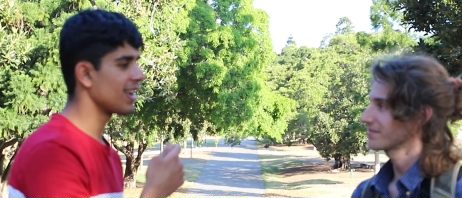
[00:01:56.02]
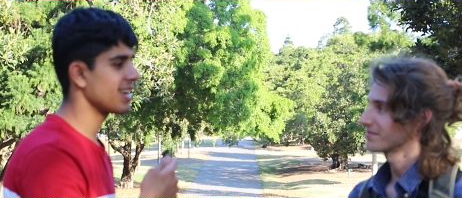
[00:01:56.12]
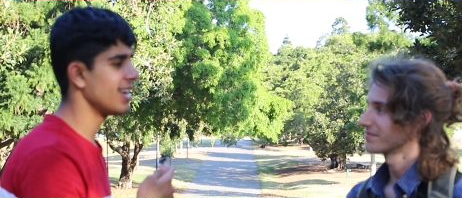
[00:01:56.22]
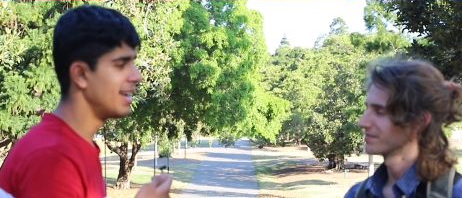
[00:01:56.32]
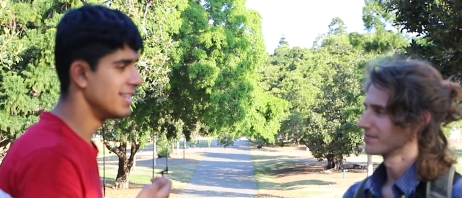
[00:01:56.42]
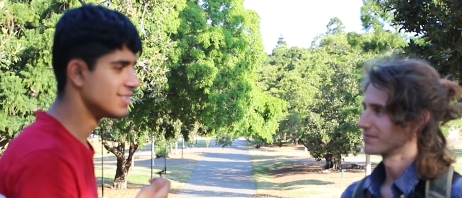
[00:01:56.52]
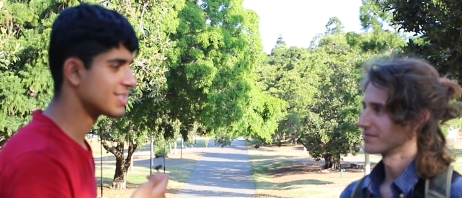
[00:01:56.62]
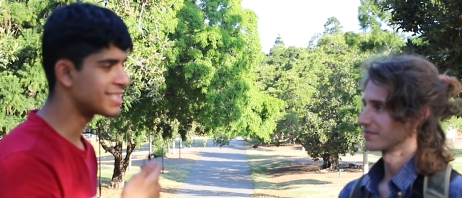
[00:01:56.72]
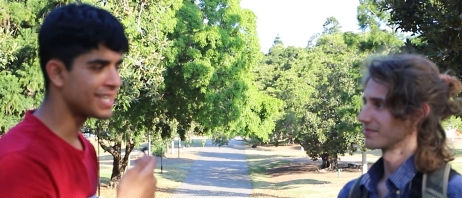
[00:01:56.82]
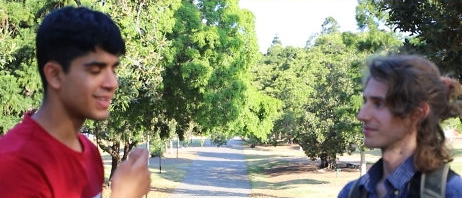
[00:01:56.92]
Speaker 1: Okay, and
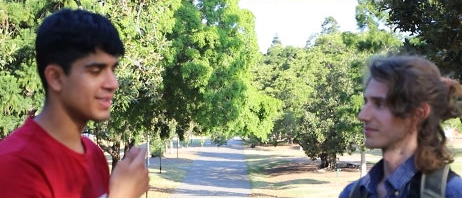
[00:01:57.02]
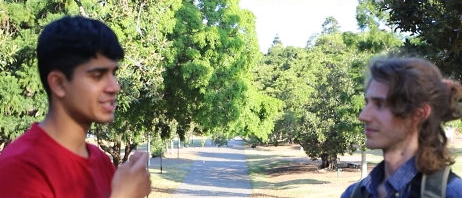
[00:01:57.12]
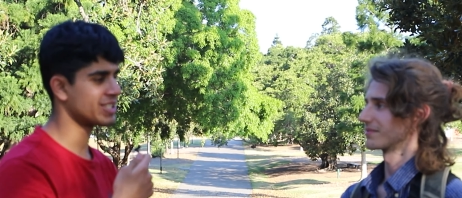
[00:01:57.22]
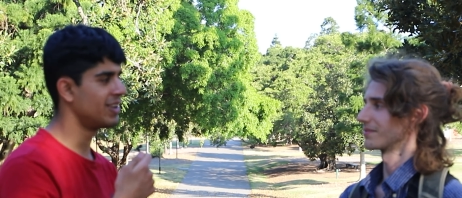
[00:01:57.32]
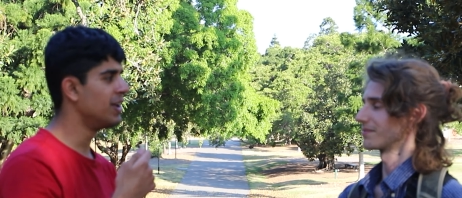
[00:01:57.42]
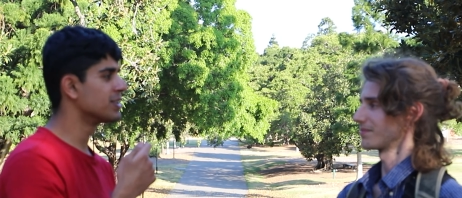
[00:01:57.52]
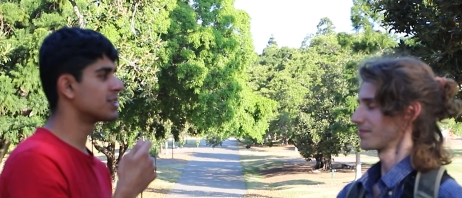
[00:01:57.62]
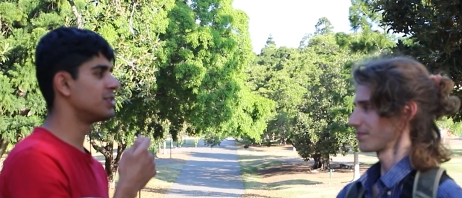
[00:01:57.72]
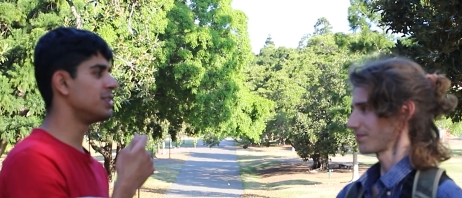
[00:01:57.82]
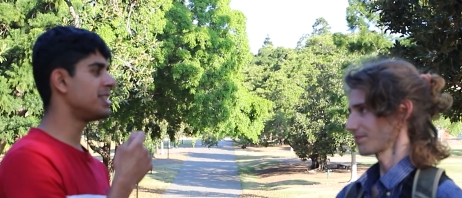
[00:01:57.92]
just second question.
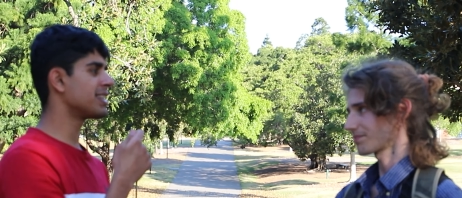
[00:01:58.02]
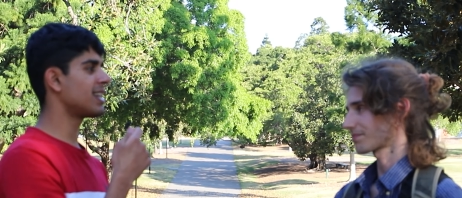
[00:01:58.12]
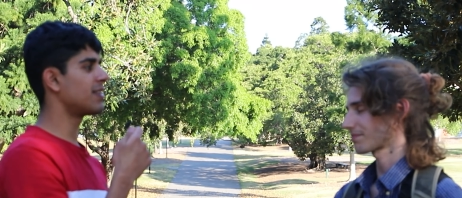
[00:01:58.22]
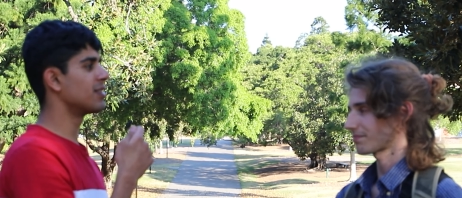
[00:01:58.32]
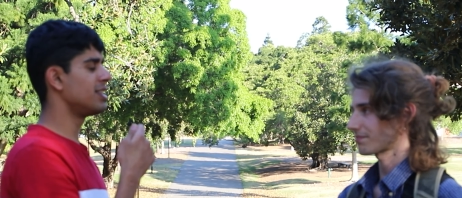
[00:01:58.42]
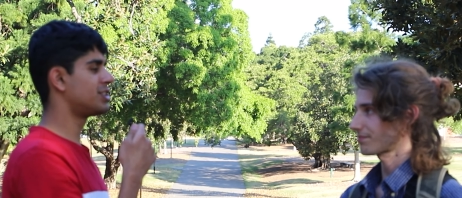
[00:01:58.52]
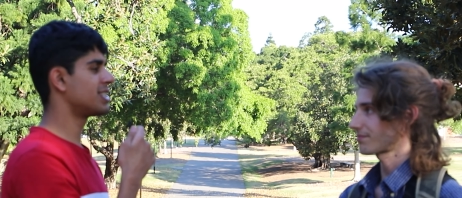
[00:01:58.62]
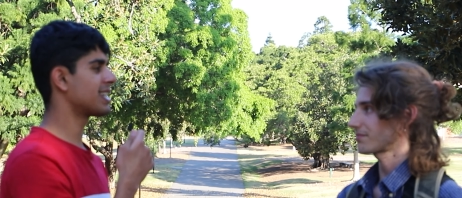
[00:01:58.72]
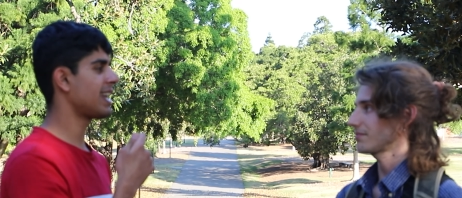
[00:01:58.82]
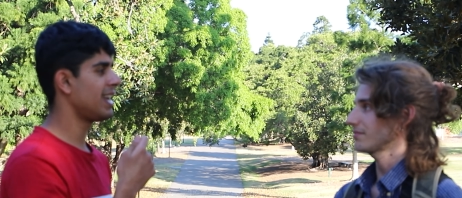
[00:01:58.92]
So, do you think that
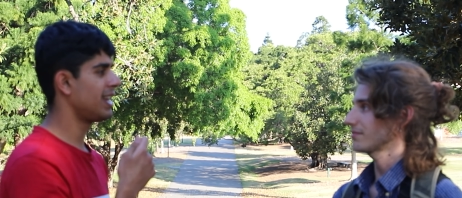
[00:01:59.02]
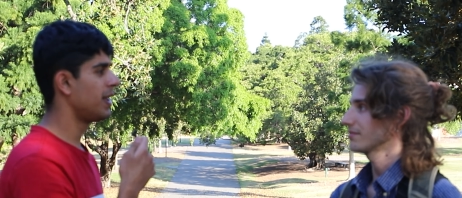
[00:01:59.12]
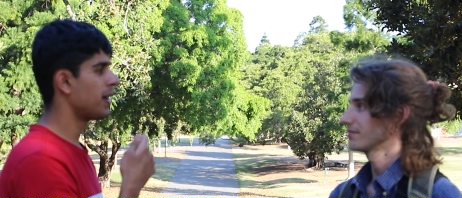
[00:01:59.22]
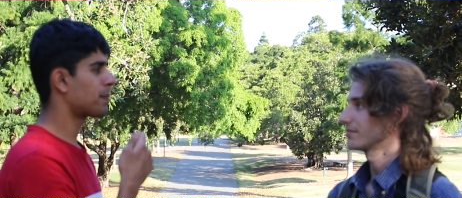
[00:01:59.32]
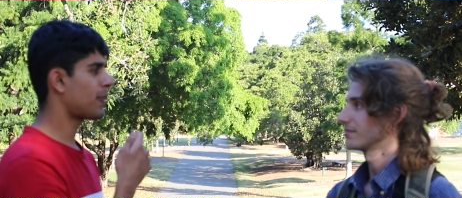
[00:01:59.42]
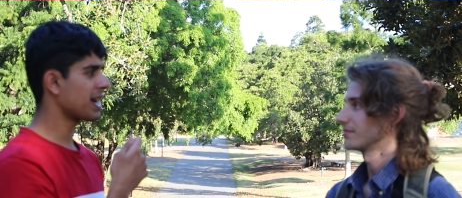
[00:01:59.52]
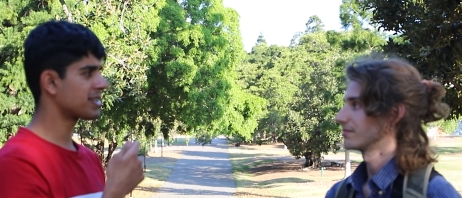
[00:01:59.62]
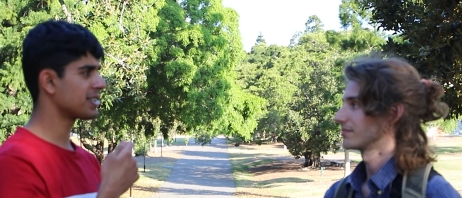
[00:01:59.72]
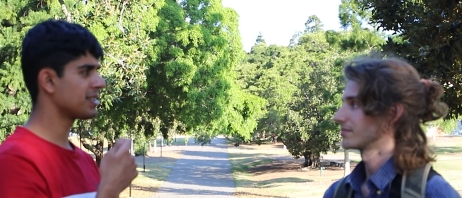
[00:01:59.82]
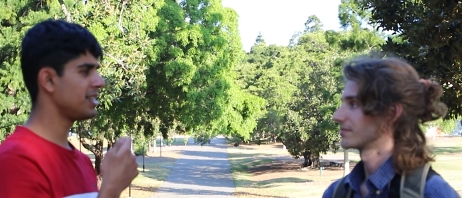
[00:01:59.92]
religion can
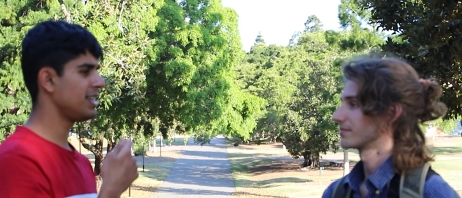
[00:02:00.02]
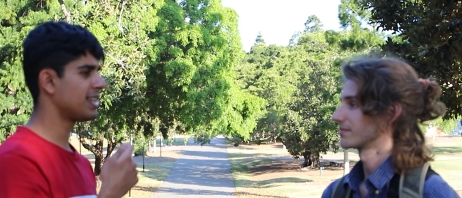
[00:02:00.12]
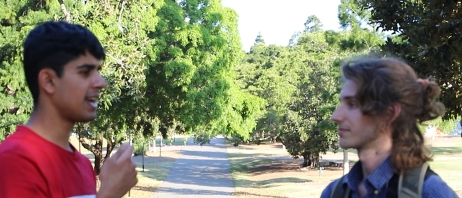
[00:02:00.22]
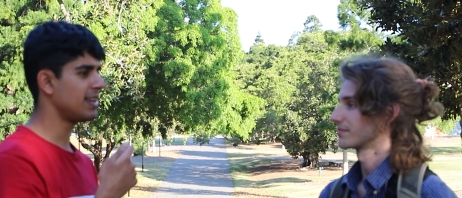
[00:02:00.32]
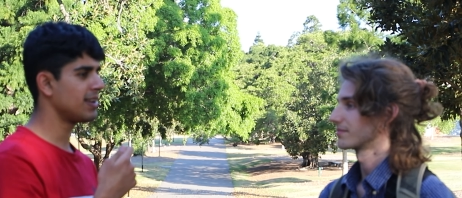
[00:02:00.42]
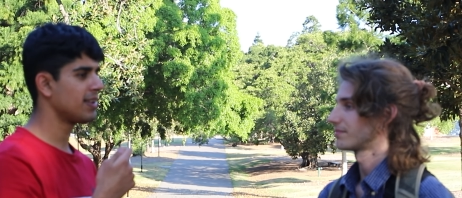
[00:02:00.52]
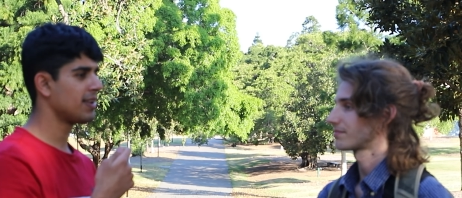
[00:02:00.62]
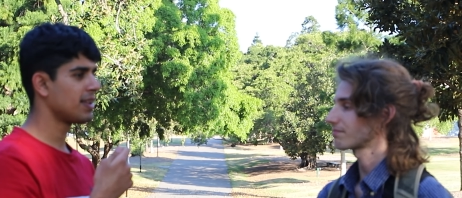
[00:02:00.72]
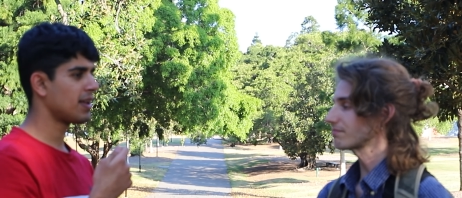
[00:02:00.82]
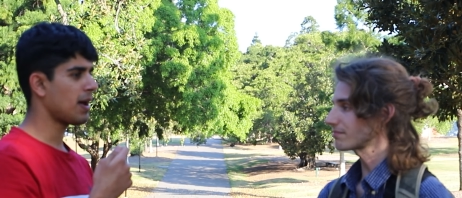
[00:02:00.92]
practically get
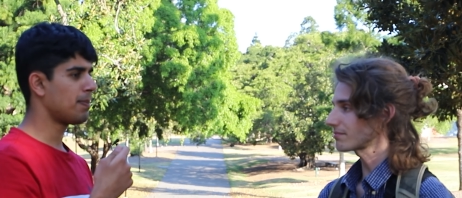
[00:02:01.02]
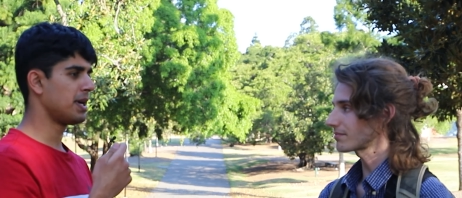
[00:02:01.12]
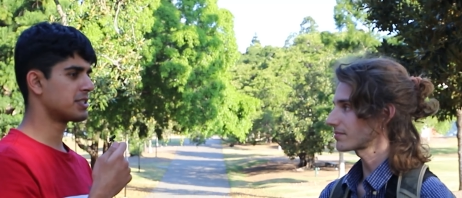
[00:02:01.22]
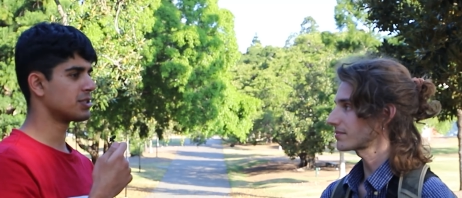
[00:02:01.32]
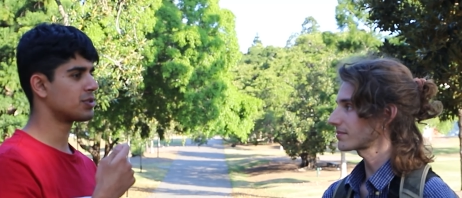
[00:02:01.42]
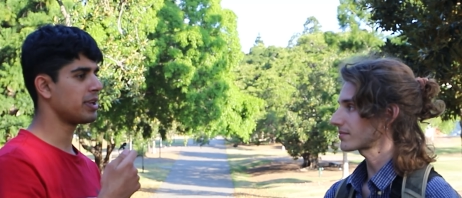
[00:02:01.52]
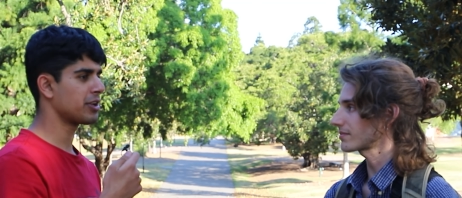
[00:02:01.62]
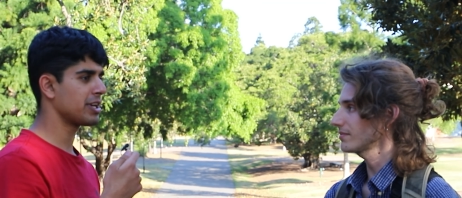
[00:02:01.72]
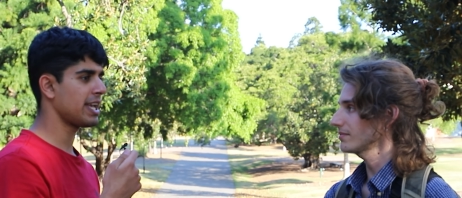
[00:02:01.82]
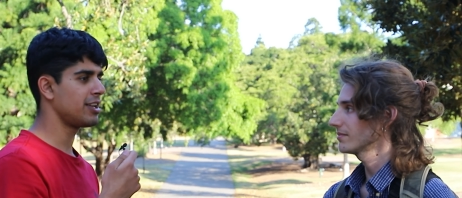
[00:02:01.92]
a person to
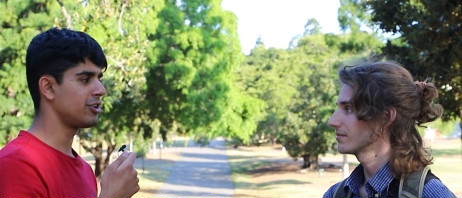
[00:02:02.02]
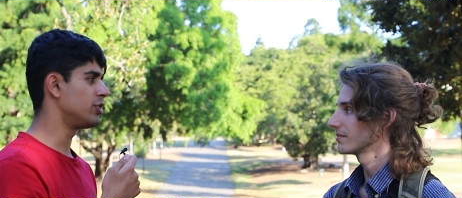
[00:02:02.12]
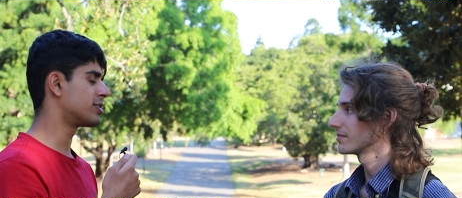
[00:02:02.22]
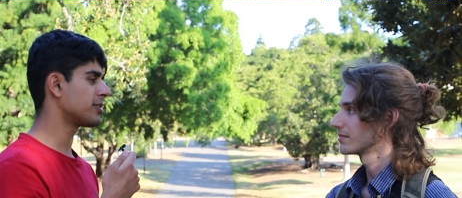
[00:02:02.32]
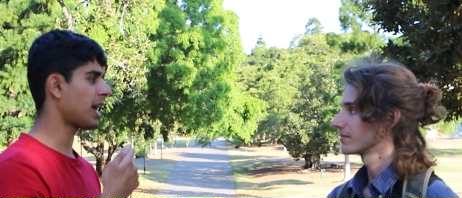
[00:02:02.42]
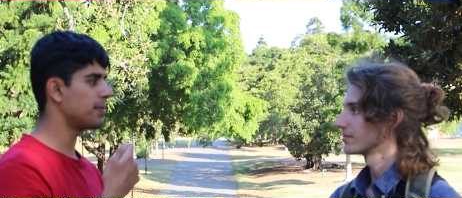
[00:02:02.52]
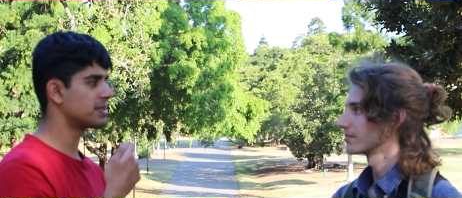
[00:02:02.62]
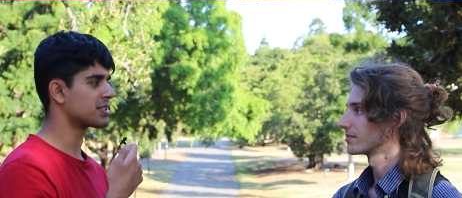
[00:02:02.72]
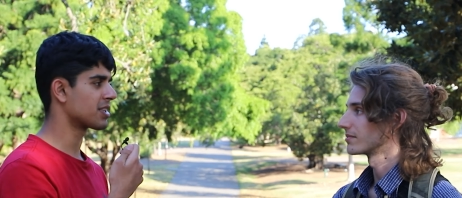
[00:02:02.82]
inculcate any useful habits